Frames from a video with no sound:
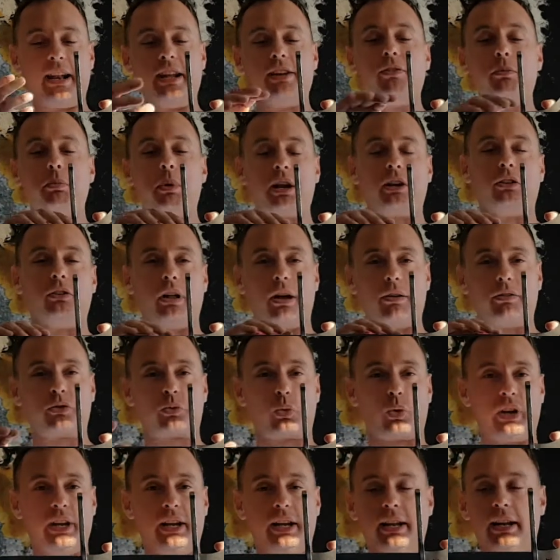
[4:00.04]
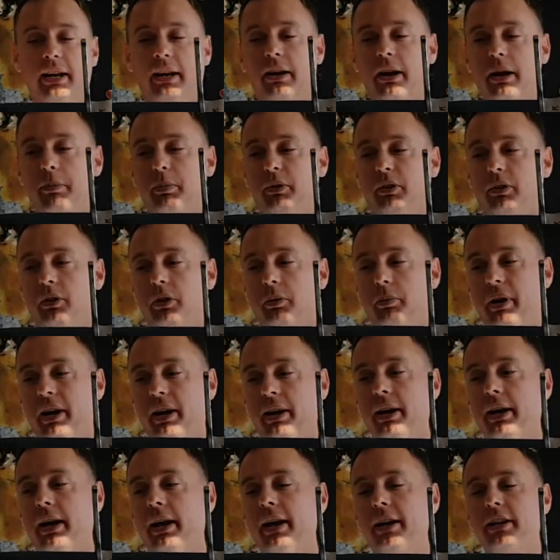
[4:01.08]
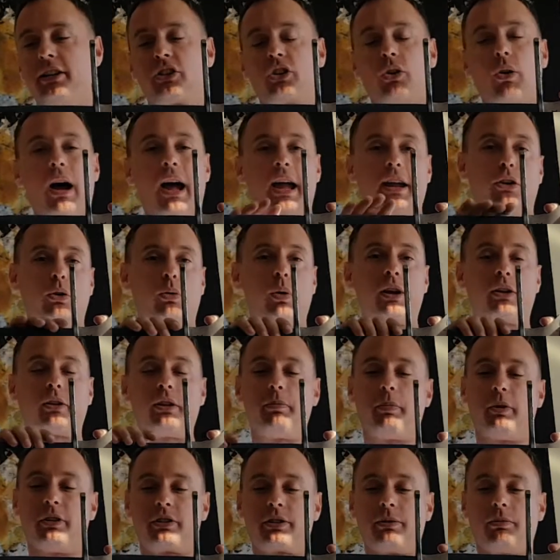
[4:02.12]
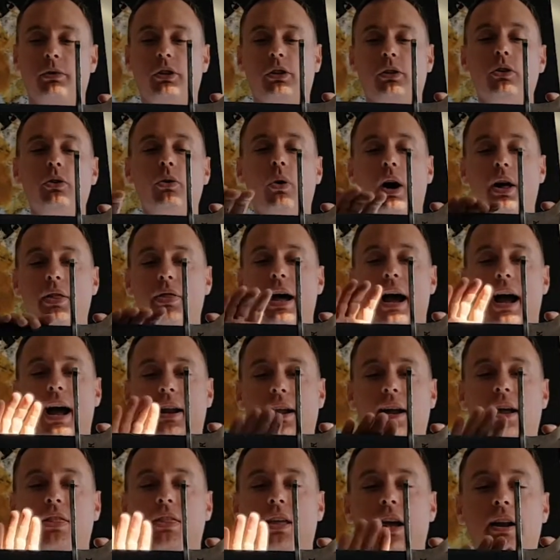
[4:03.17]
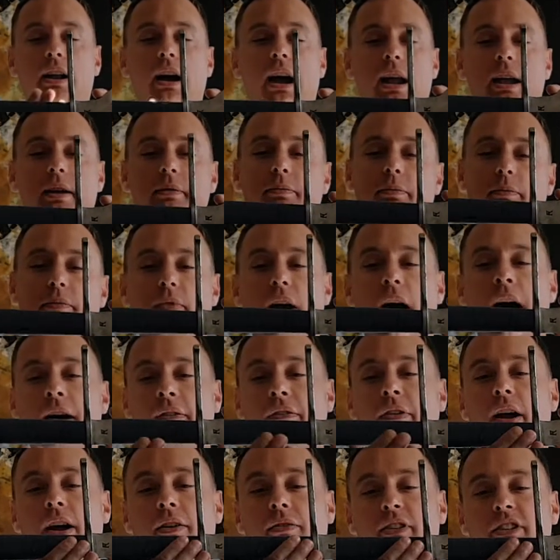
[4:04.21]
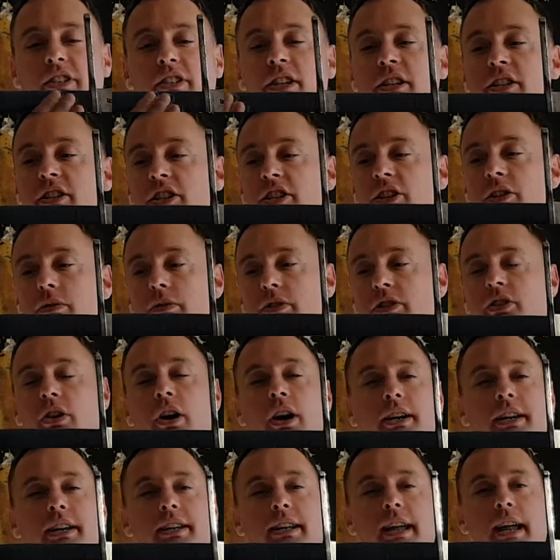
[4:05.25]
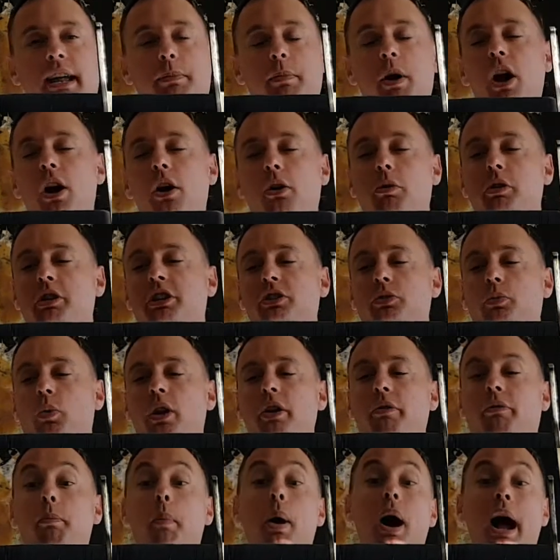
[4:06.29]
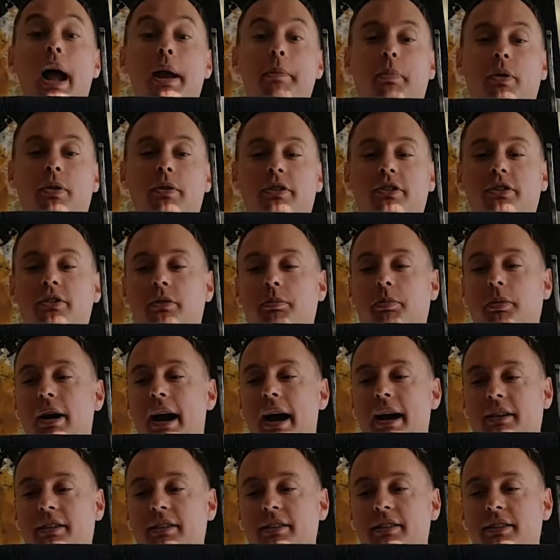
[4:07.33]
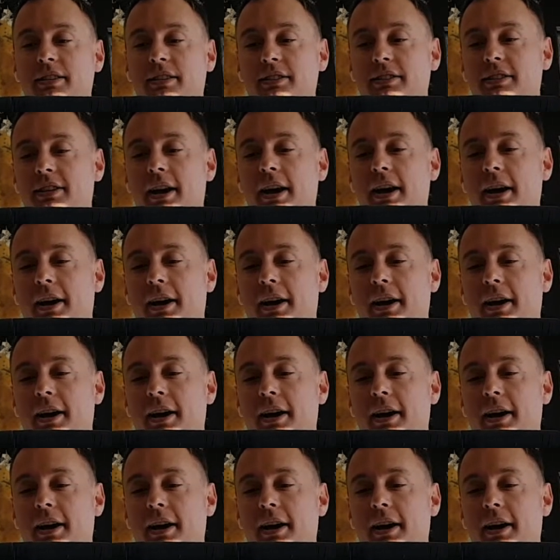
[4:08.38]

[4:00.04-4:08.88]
and even my gloves were eating it up a little bit. So I quickly put some glue on that, and then I have ever since used hockey tape, which is one of my personal practices,